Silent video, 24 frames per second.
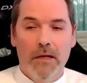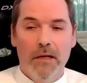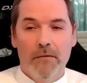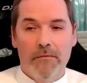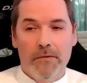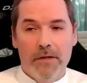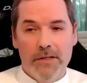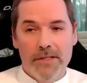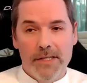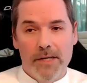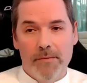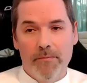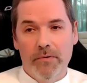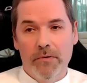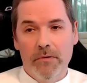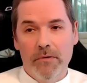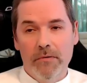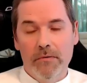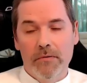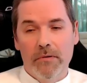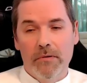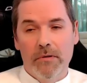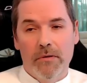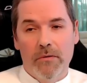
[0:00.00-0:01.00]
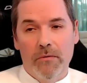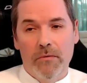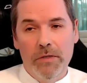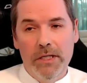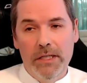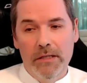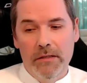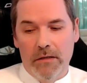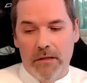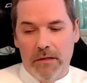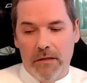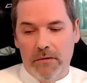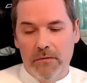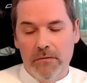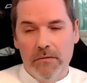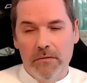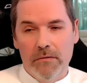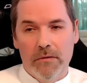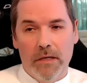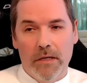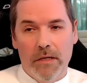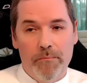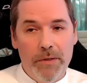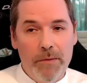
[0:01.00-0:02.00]
For example, we know
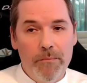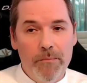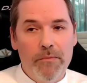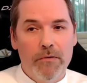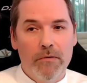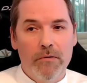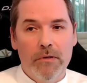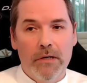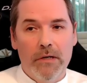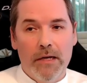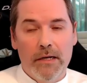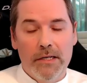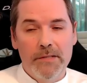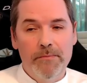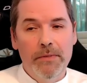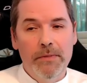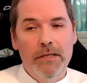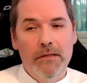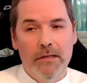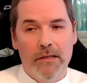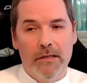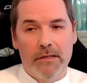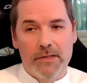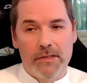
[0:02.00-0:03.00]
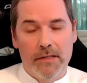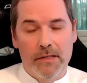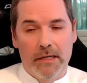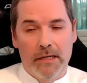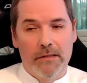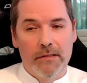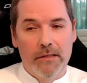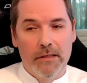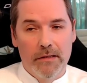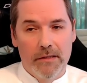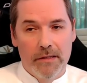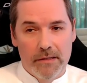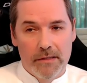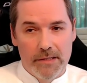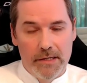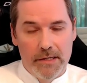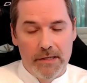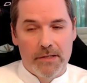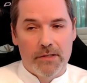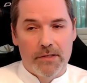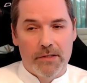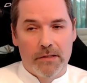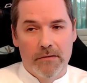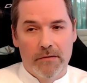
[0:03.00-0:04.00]
people experience that in the
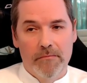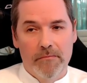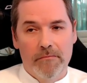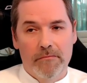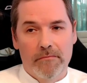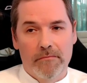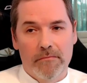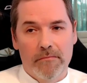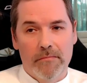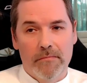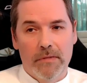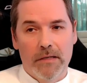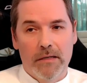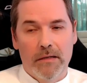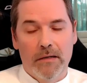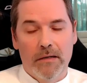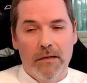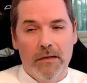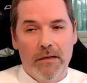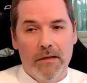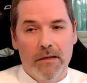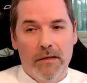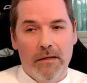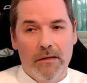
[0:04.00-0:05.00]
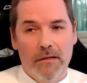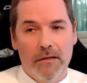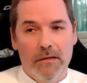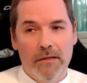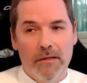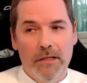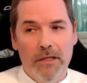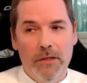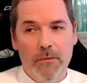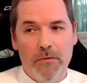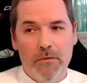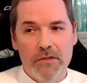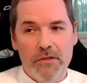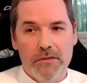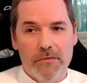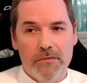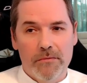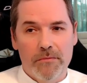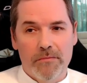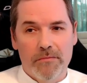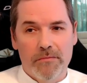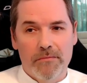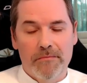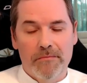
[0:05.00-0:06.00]
session. It
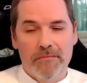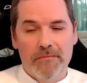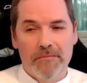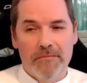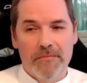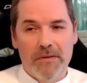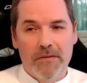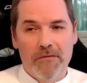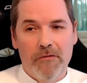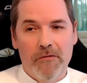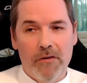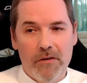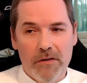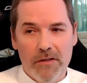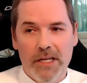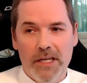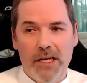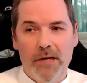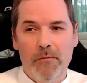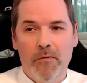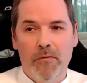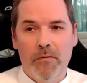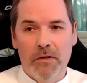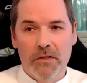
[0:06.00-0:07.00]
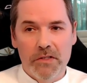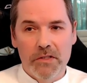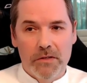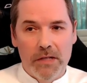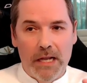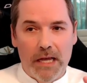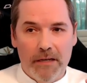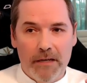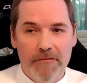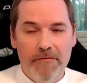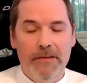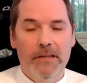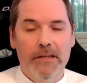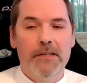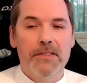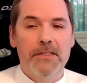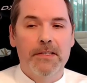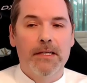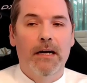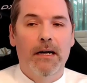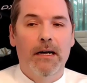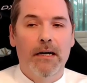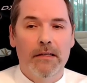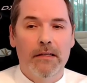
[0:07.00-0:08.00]
was, for them, was like
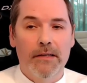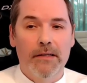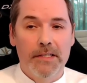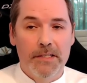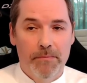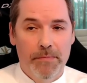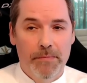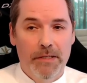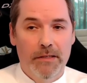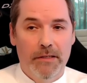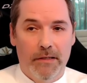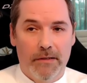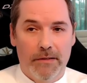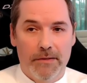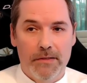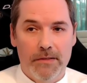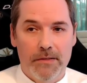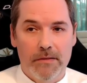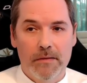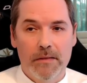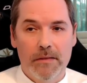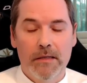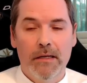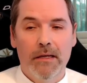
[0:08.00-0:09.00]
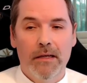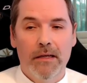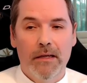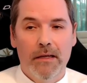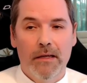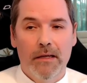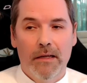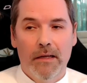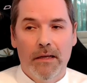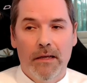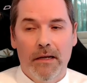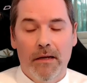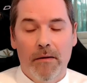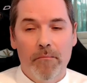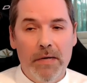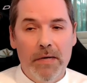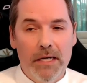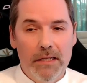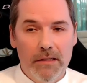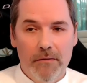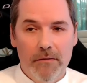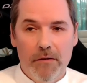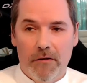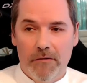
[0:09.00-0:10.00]
first-hand experience.
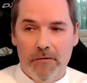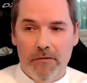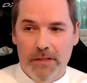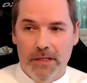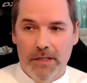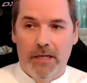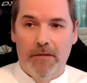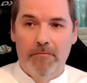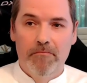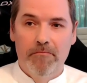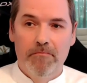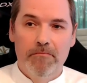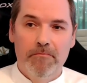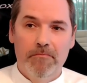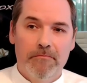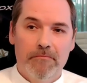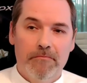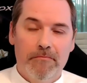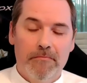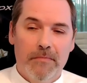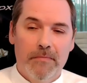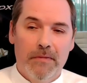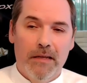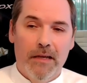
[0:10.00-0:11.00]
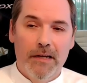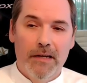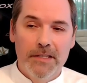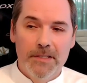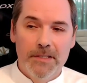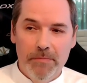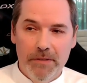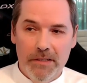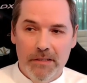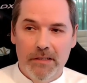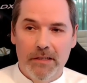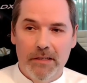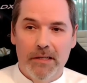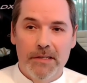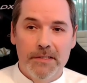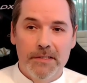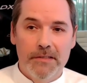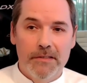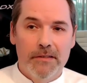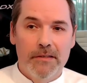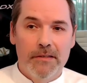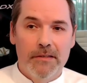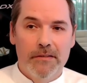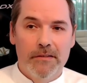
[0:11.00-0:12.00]
Many of them
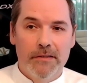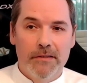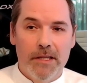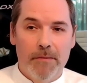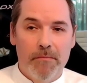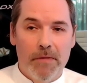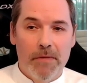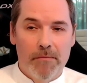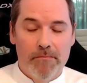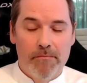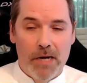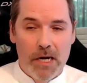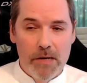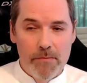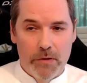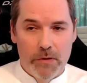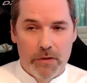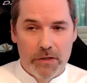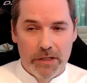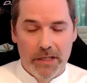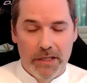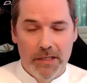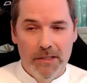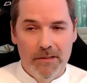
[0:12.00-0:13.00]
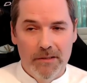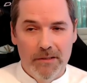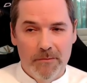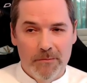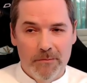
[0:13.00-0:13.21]
experienced the memory